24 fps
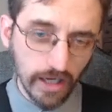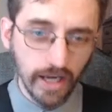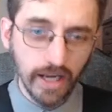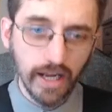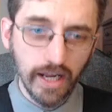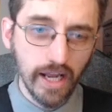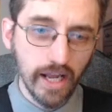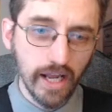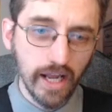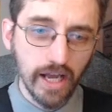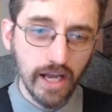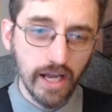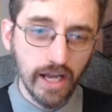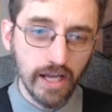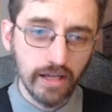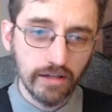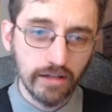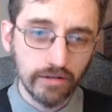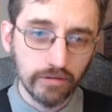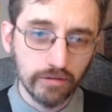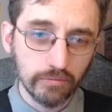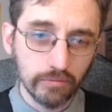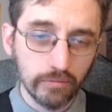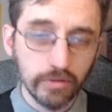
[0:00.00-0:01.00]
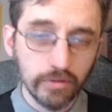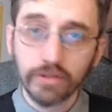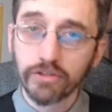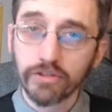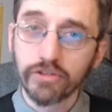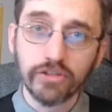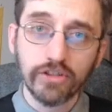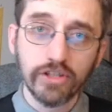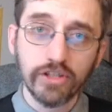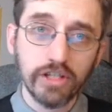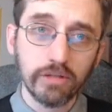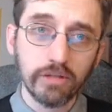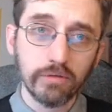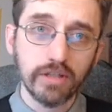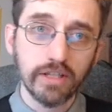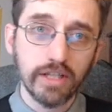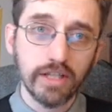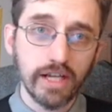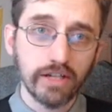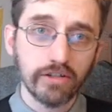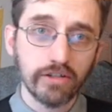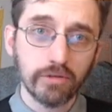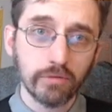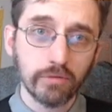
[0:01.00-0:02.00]
And we'll see you in the
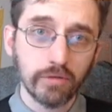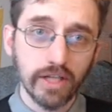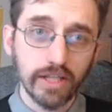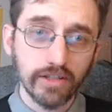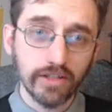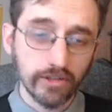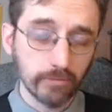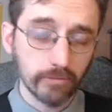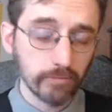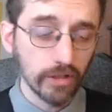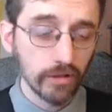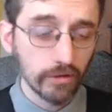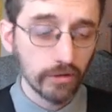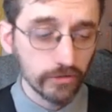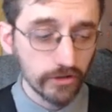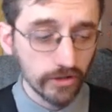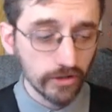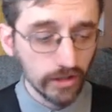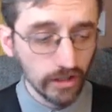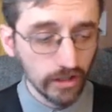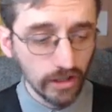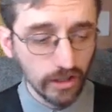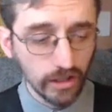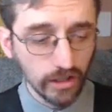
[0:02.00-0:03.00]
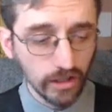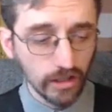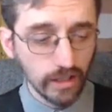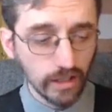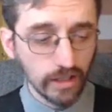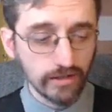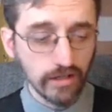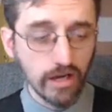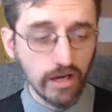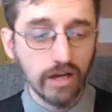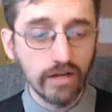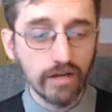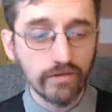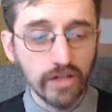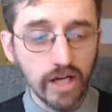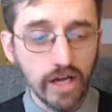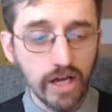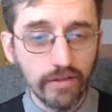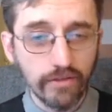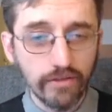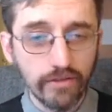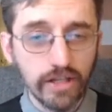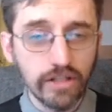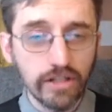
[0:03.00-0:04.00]
next one, I suppose. That's all I've
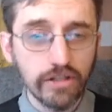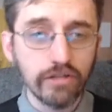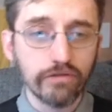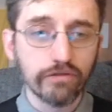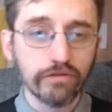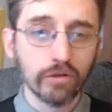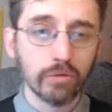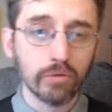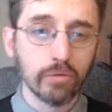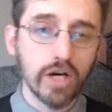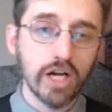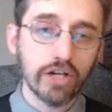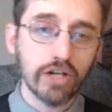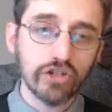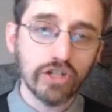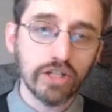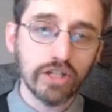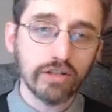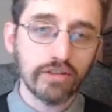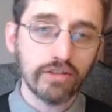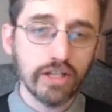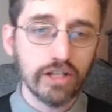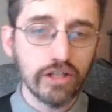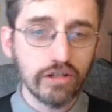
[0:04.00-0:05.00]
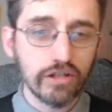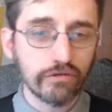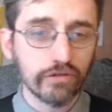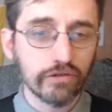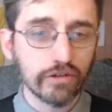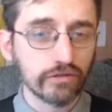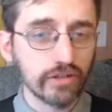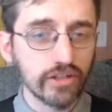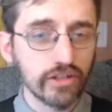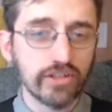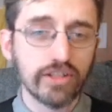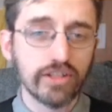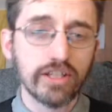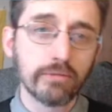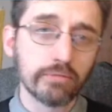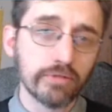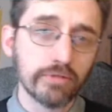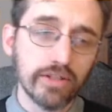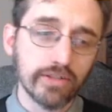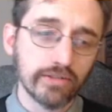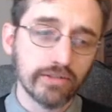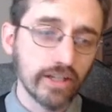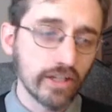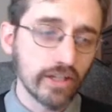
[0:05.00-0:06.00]
got. Thank you for watching. Thank you for listening.
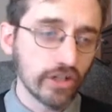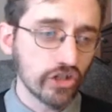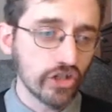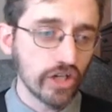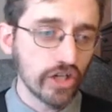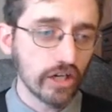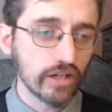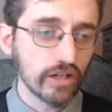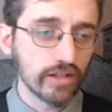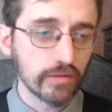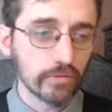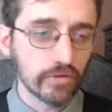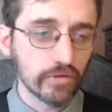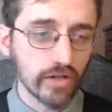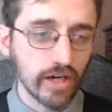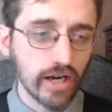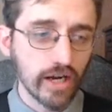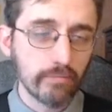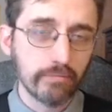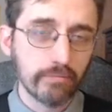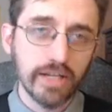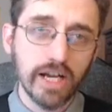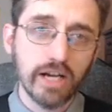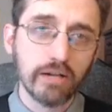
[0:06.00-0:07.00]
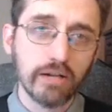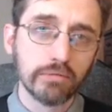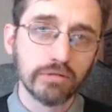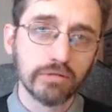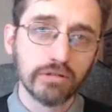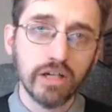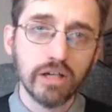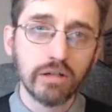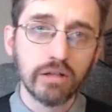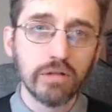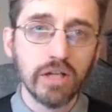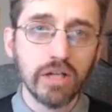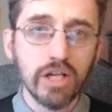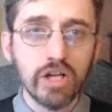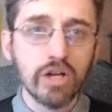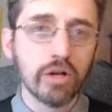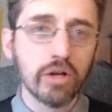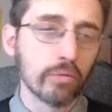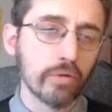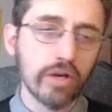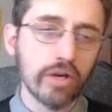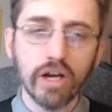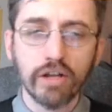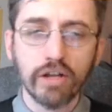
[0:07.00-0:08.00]
Please like, share, and subscribe down below.
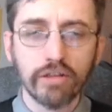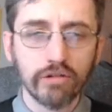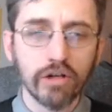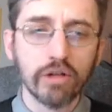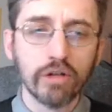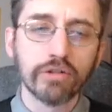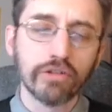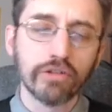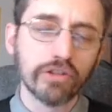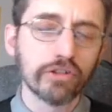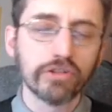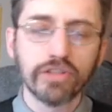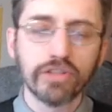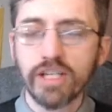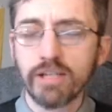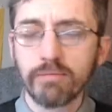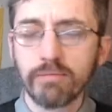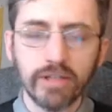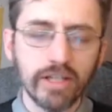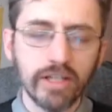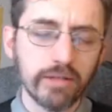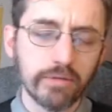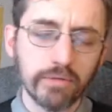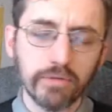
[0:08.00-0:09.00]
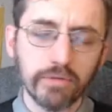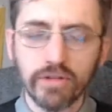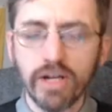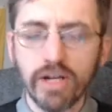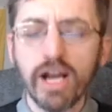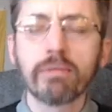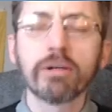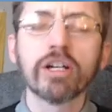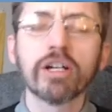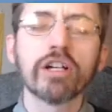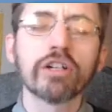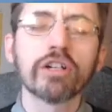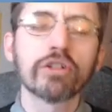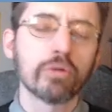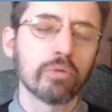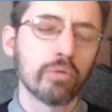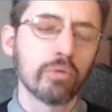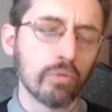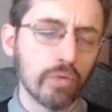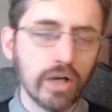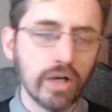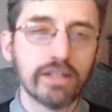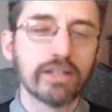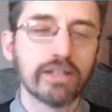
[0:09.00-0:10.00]
We are on the road to 13 million subscribers,
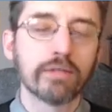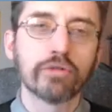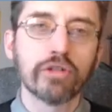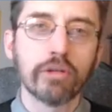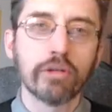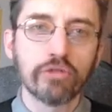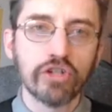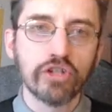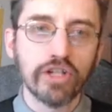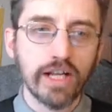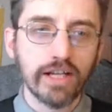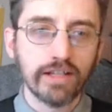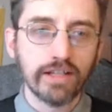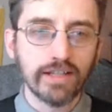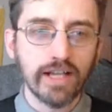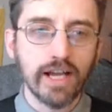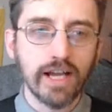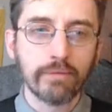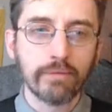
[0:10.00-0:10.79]
one subscription at a time,